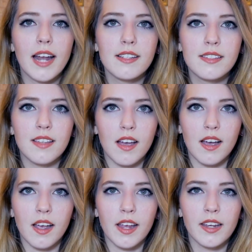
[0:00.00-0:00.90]

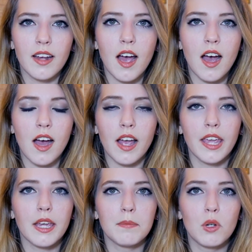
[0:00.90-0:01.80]
aside,
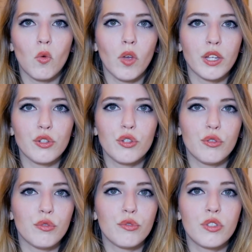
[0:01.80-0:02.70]
I am going
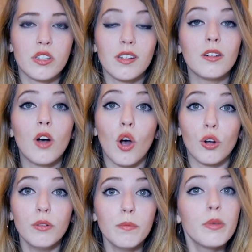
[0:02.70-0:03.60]
to still
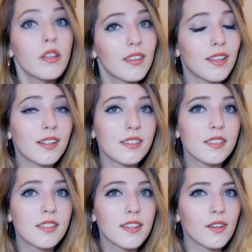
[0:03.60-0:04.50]
hope
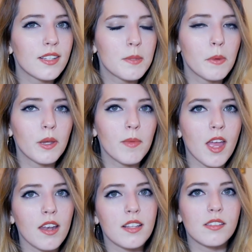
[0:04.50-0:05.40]
that cigarette smoking
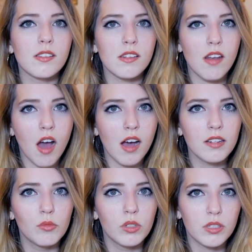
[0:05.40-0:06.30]
man is
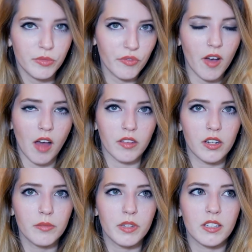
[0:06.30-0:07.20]
not William's
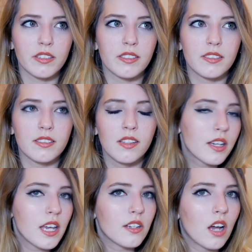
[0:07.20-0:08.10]
father because,
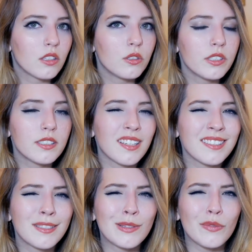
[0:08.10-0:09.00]
again, not only is
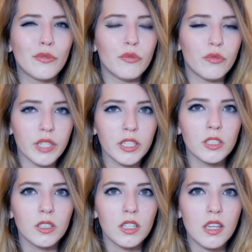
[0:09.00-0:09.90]
that
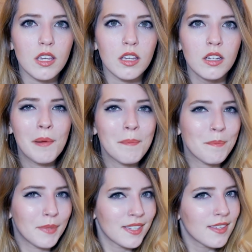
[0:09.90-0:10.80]
severely
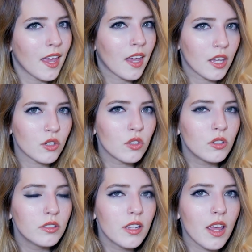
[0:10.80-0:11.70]

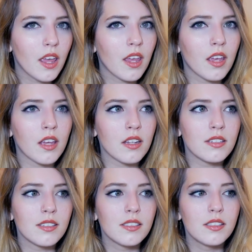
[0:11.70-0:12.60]
mishandled
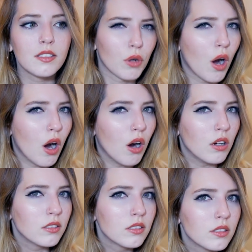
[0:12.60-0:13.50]
and
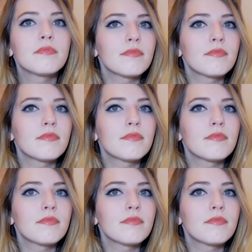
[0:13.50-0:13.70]
wrong,